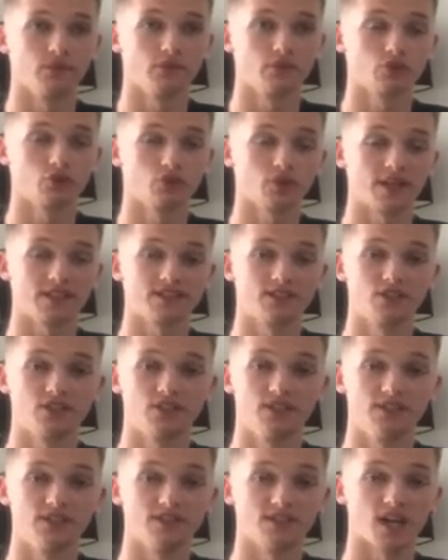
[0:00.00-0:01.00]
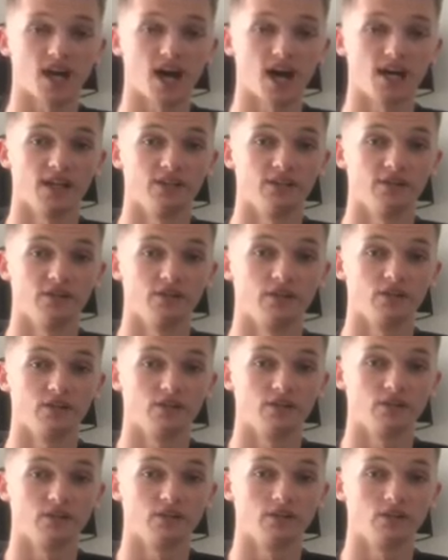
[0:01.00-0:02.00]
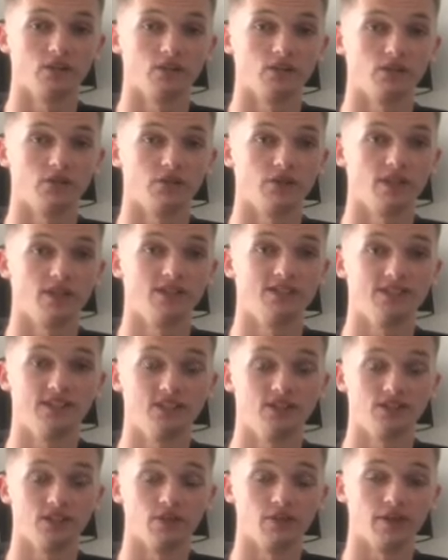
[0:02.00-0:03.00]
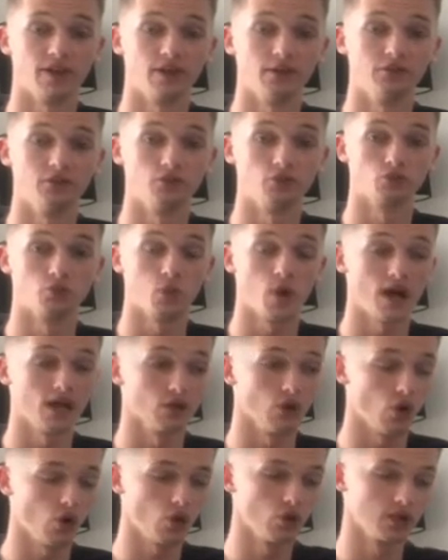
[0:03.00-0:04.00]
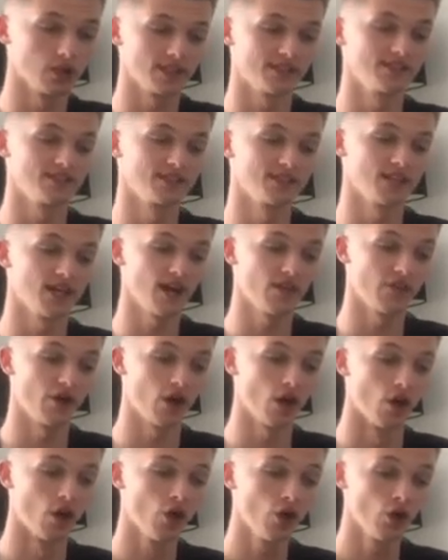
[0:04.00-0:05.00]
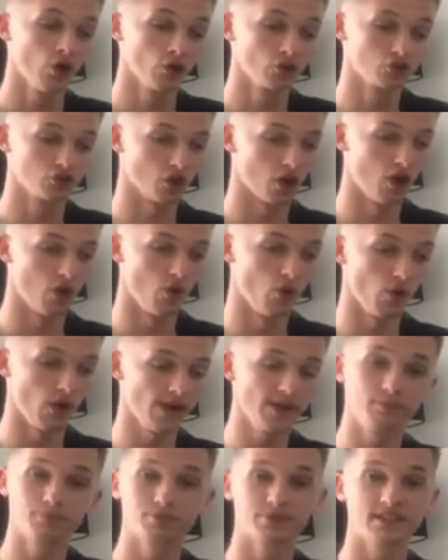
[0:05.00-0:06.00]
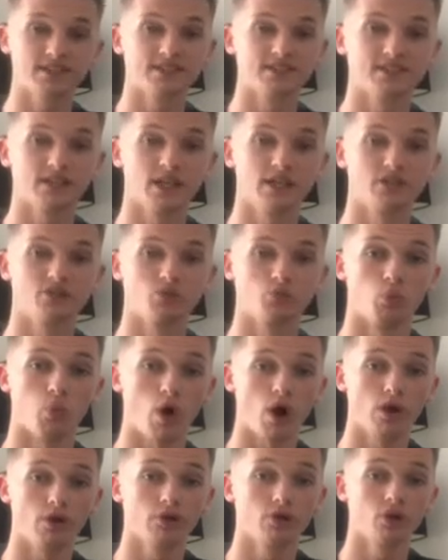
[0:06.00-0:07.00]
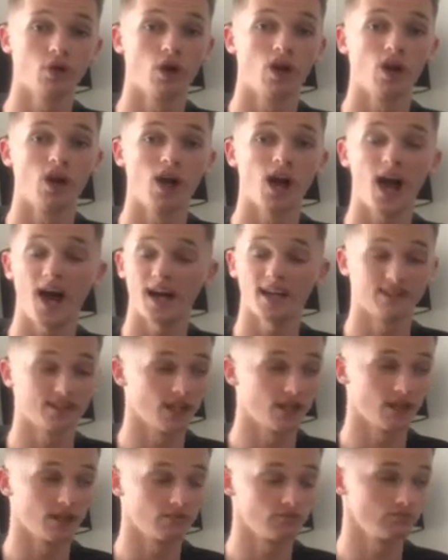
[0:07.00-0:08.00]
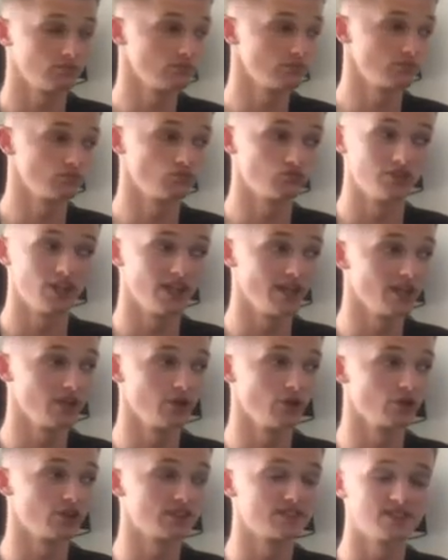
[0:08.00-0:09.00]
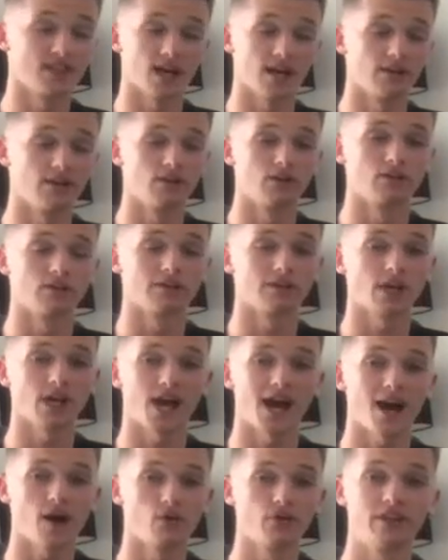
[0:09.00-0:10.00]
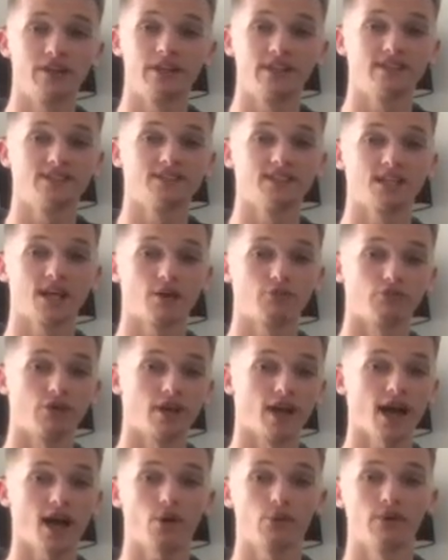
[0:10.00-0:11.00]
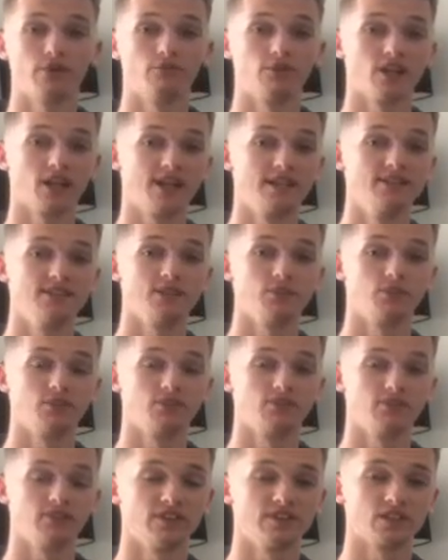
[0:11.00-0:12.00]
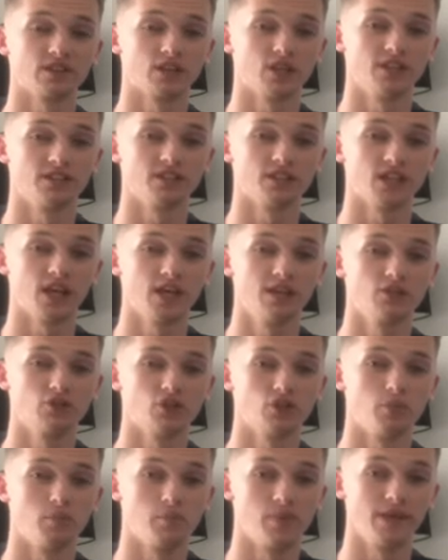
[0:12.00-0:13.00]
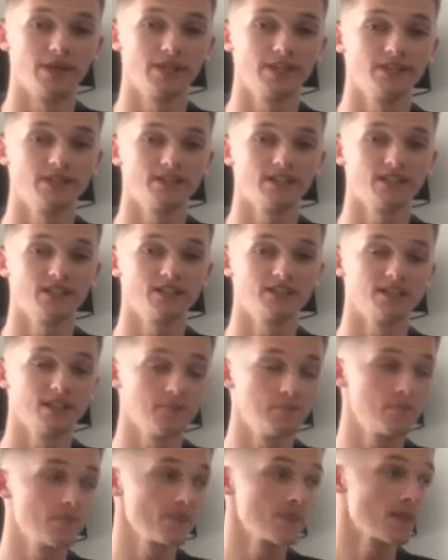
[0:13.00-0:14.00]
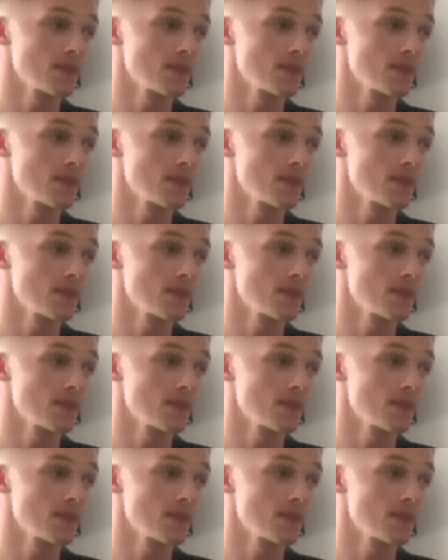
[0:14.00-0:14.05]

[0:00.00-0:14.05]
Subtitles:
strategies and the teaching theories as well, all linked together. So in presentation 1, I didn't really understand how they linked together and how it related with physical education and PE teaching,